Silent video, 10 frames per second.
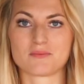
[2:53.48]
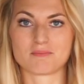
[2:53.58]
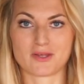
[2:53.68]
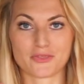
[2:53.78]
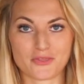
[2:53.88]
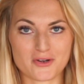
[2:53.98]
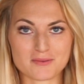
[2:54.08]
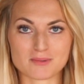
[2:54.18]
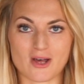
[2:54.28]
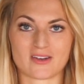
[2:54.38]
My
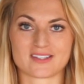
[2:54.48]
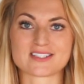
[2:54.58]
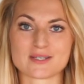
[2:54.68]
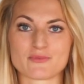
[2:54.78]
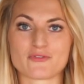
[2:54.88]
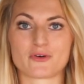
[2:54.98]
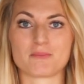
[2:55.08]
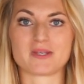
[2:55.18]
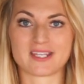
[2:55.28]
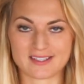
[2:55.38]
third blogging tip for
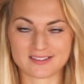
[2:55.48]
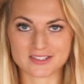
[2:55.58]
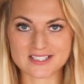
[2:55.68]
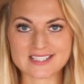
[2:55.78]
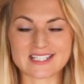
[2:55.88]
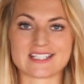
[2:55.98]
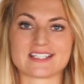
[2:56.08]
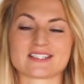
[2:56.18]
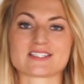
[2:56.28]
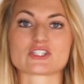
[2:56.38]
beginners
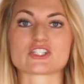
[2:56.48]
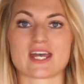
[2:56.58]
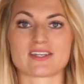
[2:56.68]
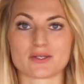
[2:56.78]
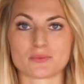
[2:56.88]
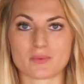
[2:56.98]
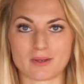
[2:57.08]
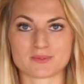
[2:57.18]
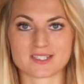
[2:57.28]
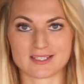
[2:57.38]
is check your
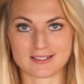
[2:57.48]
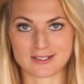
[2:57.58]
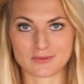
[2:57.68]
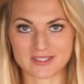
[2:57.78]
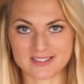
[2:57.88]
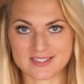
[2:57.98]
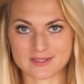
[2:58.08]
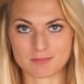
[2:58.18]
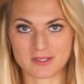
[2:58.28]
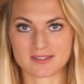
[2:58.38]
website loading
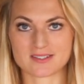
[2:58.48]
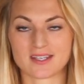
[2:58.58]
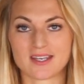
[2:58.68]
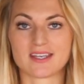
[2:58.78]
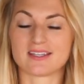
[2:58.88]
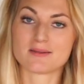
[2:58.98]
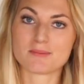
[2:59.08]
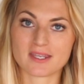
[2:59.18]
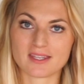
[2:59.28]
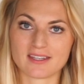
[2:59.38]
speed. In the
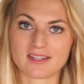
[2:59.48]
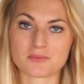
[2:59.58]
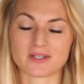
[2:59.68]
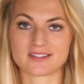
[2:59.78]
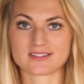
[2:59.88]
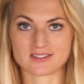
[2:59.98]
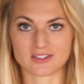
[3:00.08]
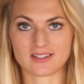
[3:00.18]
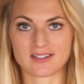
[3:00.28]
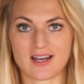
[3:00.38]
beginning, when I
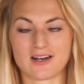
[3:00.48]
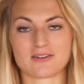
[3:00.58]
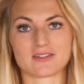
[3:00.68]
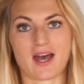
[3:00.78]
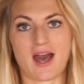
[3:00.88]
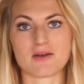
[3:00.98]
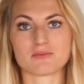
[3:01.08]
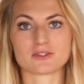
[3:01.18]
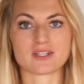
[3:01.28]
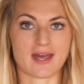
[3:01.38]
started out, I
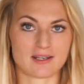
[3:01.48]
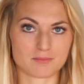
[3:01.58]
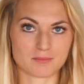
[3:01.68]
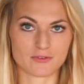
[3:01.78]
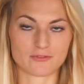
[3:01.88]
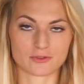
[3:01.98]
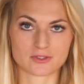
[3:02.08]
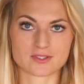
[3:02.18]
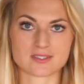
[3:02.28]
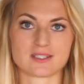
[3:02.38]
would edit my
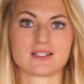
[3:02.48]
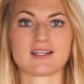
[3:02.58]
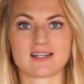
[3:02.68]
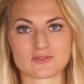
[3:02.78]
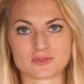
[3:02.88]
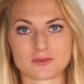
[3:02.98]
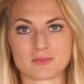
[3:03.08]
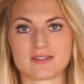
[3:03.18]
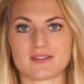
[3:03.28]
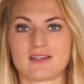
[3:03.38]
photos in
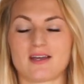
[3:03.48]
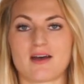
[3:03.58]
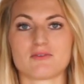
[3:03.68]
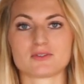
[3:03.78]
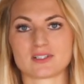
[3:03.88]
Lightroom and then I would